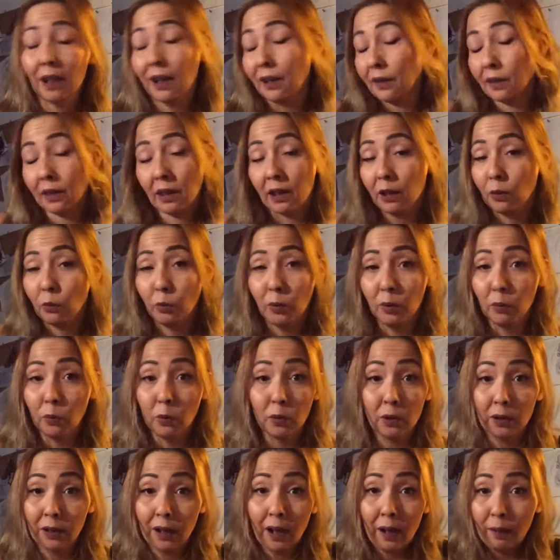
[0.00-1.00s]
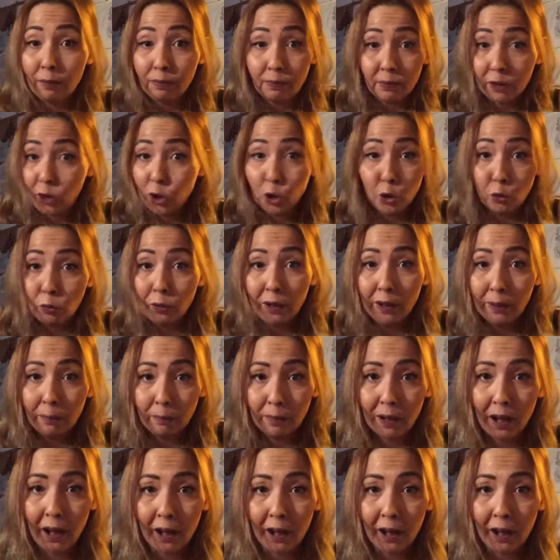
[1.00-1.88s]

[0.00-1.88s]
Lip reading: I think we would have screamed.